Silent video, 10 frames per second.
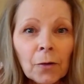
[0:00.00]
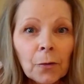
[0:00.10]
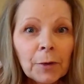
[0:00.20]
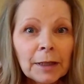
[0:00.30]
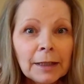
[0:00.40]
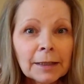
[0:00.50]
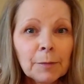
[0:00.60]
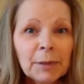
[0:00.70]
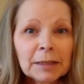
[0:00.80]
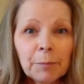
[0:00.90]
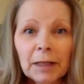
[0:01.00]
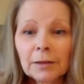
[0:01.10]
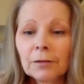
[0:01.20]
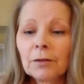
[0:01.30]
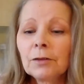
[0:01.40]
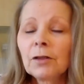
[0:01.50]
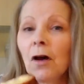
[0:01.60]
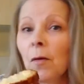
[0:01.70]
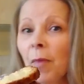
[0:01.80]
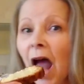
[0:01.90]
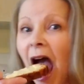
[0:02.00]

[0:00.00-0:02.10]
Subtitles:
with a little bit of butter on top.